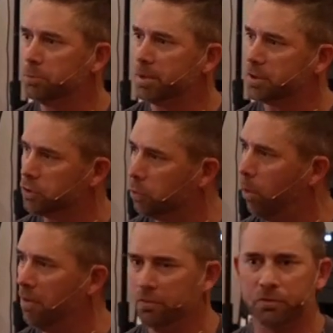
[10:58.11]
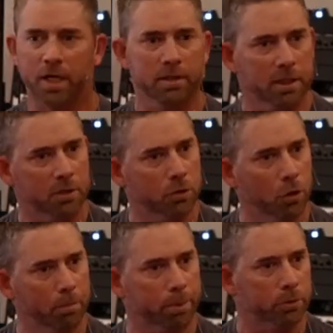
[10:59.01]
But there's one thing that
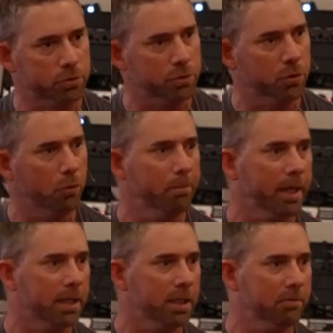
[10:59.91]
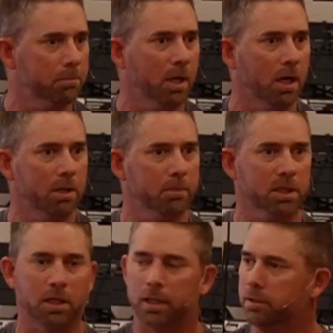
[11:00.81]
no person, no man, even Mahatma
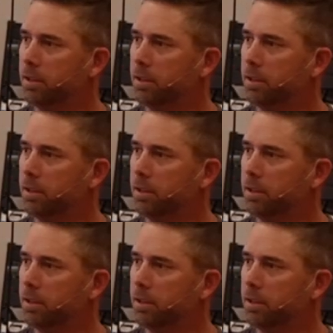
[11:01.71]
Gandhi,